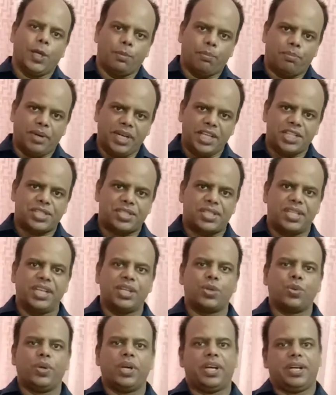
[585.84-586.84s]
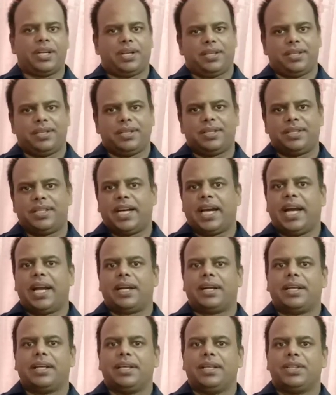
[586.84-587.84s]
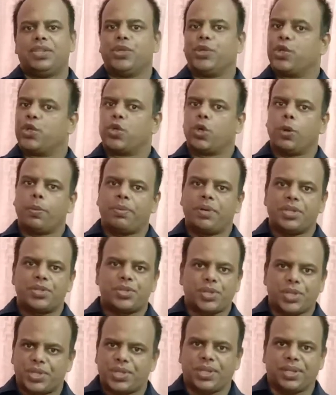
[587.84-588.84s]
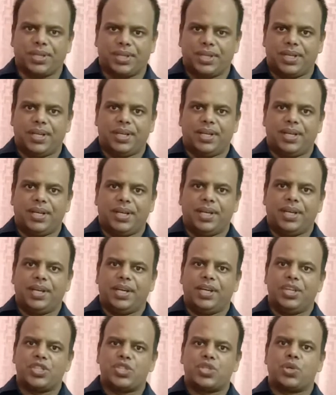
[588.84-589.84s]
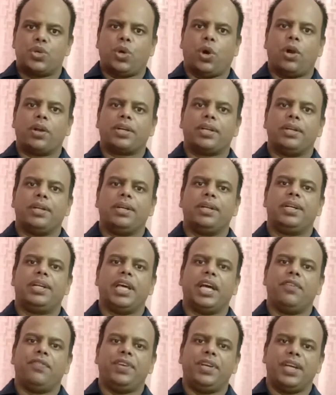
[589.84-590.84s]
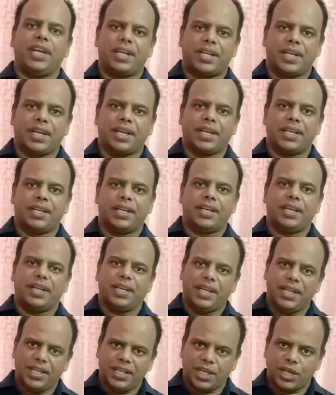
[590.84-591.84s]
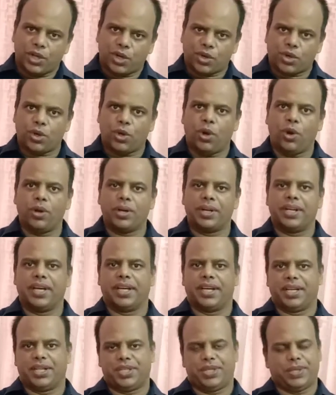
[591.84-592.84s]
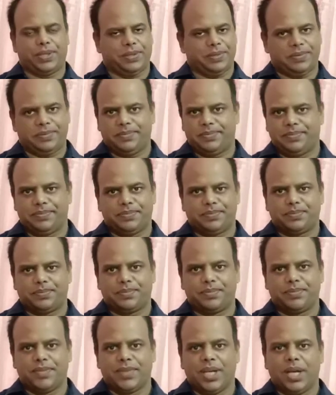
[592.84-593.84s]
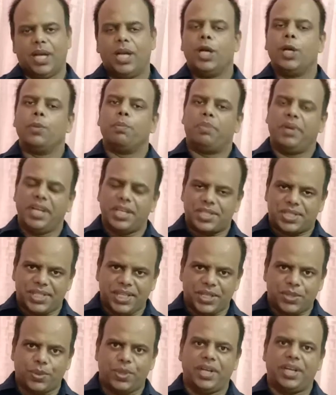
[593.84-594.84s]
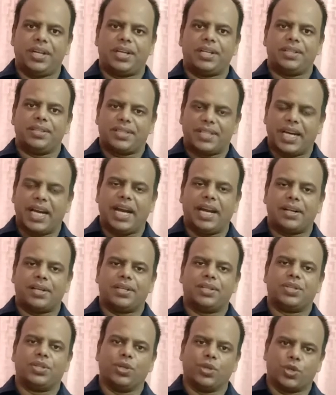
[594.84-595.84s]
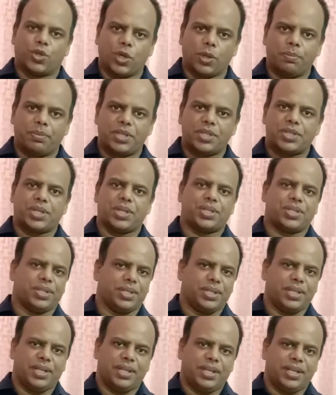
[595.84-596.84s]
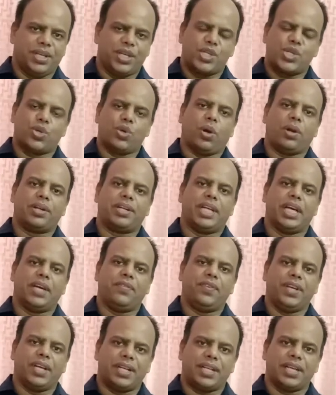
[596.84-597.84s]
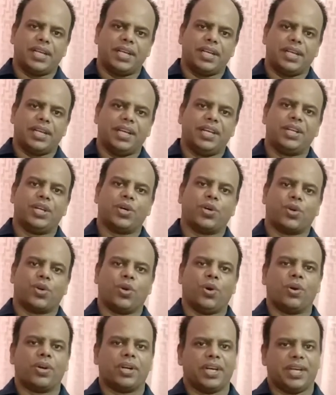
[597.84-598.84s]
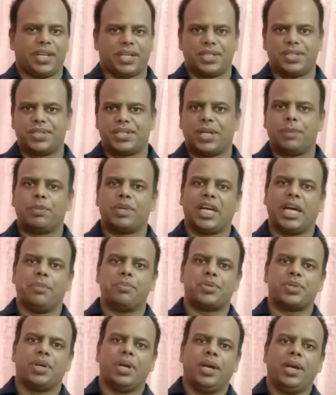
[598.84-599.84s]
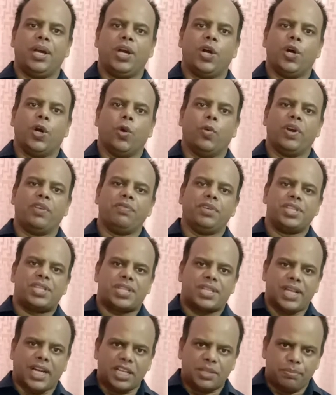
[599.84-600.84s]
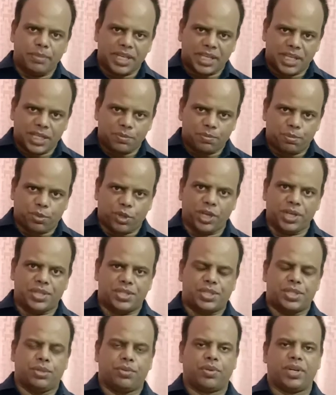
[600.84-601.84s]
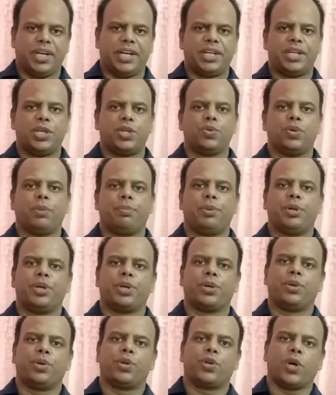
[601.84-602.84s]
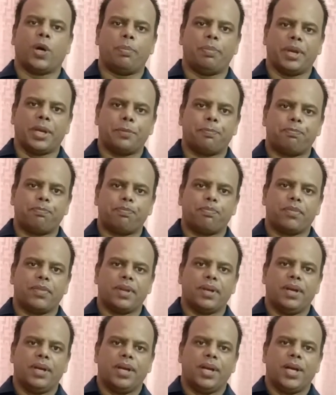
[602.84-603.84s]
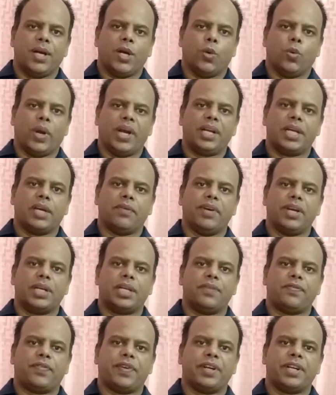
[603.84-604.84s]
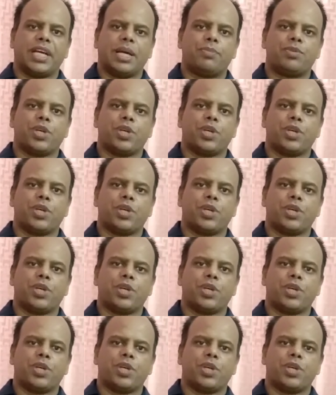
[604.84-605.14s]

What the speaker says: Please see to it that the group discussion is not deviating in a wrong direction. Please see to it that the group discussion is not deviating in a wrong direction. Sometimes when we start making points related to a particular topic, while giving different types